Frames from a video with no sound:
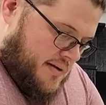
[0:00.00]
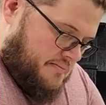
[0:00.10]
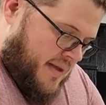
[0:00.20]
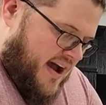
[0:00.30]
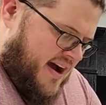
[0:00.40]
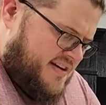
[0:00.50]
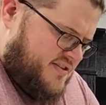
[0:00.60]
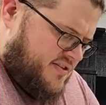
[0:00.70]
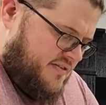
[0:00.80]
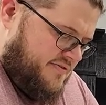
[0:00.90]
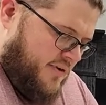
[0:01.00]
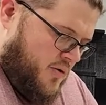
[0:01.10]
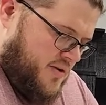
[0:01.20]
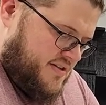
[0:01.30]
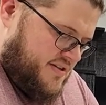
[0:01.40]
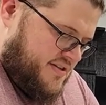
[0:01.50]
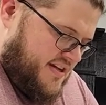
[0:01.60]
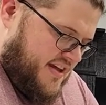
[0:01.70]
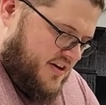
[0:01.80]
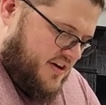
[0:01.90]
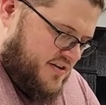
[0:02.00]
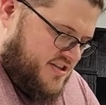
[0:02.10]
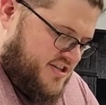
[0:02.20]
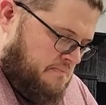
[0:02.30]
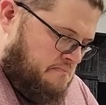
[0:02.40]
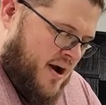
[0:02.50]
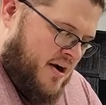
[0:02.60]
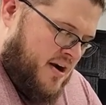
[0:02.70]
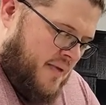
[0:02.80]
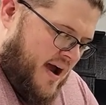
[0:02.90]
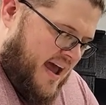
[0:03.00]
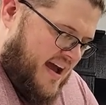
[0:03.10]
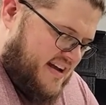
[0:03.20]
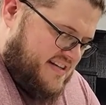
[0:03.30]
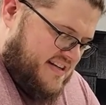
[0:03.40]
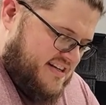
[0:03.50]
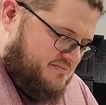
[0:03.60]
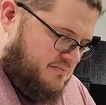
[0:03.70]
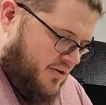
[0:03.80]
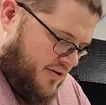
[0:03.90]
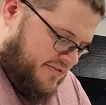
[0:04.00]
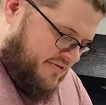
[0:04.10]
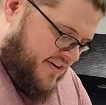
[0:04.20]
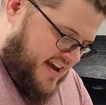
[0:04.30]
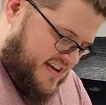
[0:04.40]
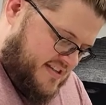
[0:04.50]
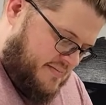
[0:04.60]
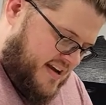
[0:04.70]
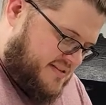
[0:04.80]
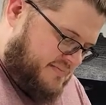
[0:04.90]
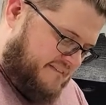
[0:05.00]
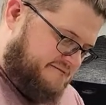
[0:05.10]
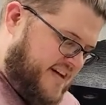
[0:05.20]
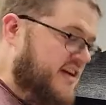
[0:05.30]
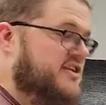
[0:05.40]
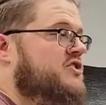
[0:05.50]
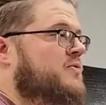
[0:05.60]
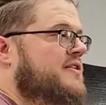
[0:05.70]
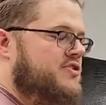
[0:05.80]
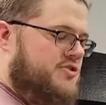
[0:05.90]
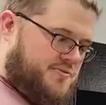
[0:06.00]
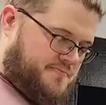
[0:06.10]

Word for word: My eyes are unfocused, yet the urge to bury my axe in his blurry face makes my fingers twitch.